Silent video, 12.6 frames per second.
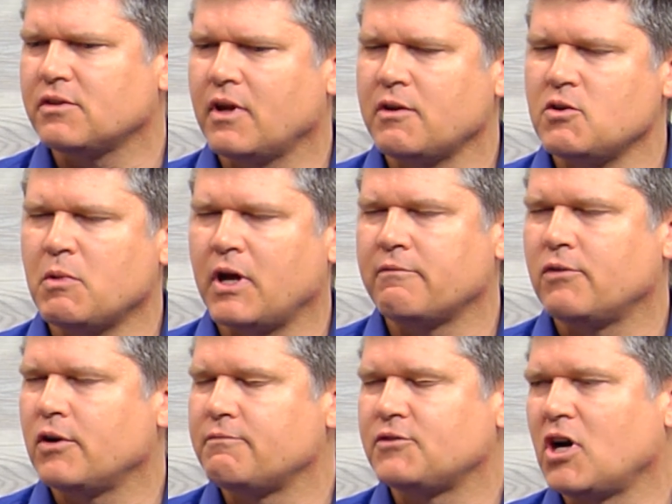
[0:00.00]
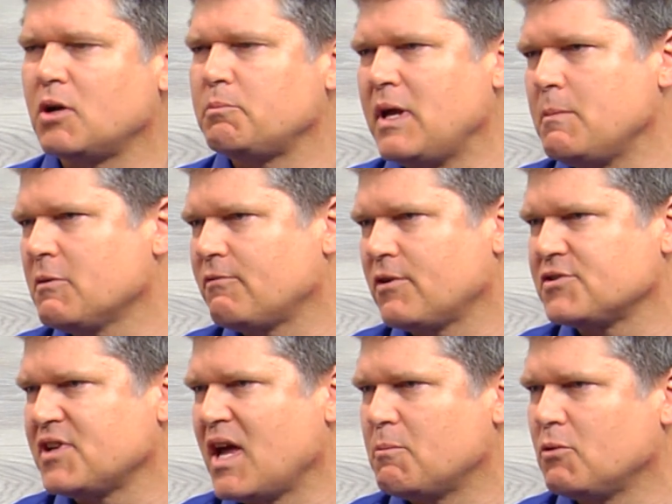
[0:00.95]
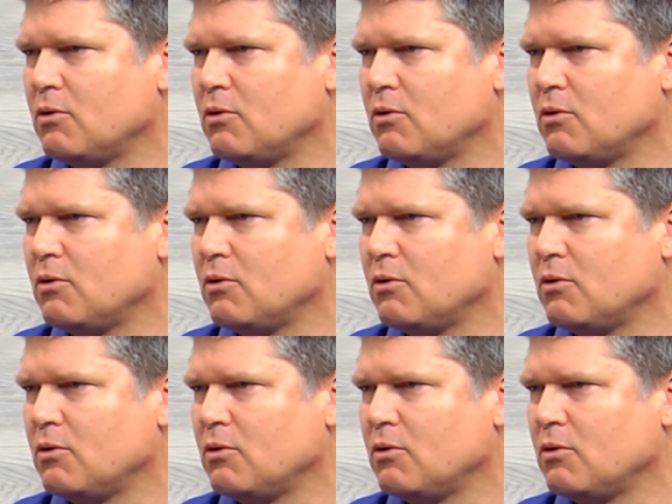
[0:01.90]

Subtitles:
You might have heard of Todd Beamer, for example.